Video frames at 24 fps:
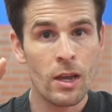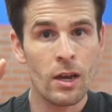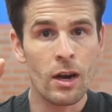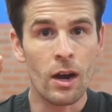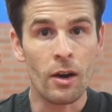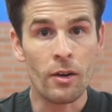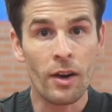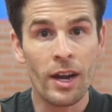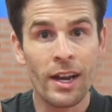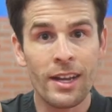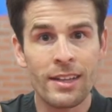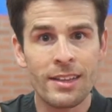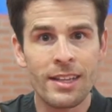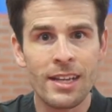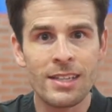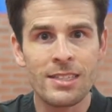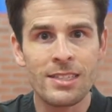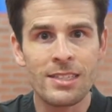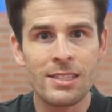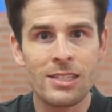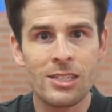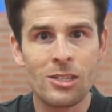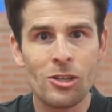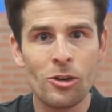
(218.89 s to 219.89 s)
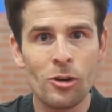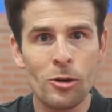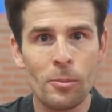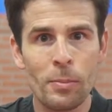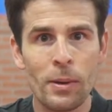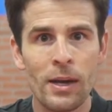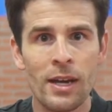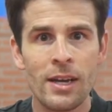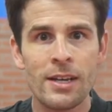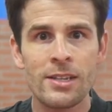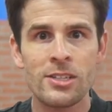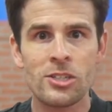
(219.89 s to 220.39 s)
All right, that's the scoop.
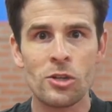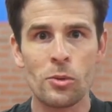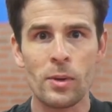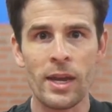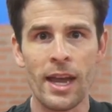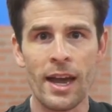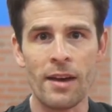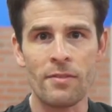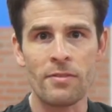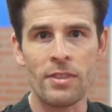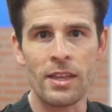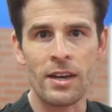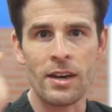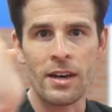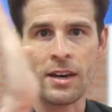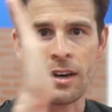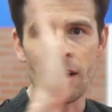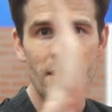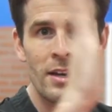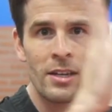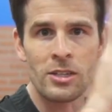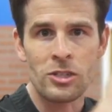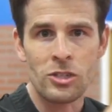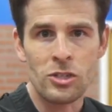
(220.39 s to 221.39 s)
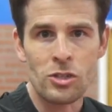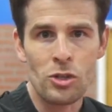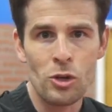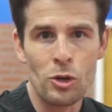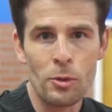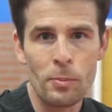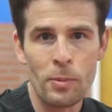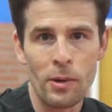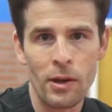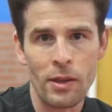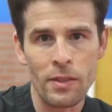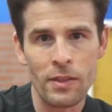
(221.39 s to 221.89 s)
So we have the
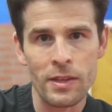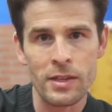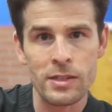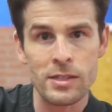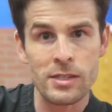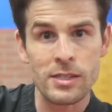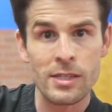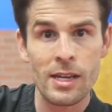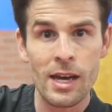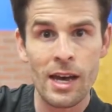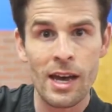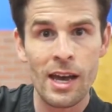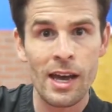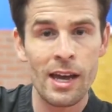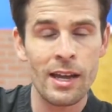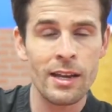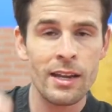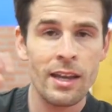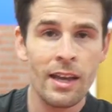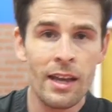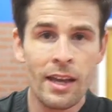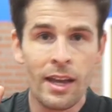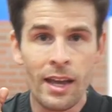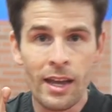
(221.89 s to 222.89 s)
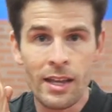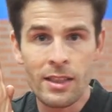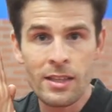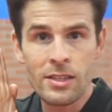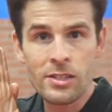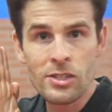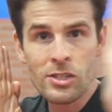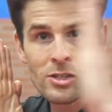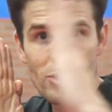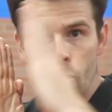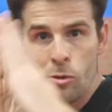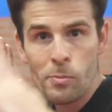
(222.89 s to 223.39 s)
scoop on this side and the
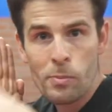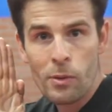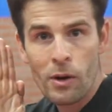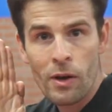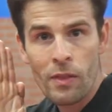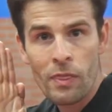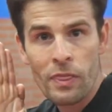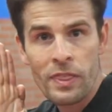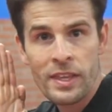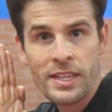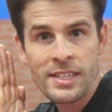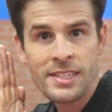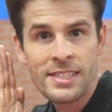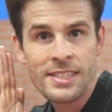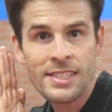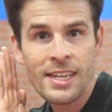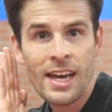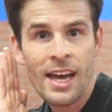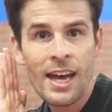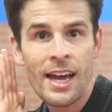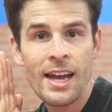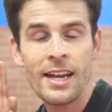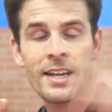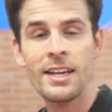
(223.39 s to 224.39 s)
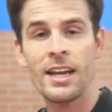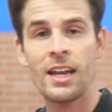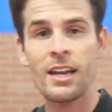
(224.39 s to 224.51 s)
scoop on this side.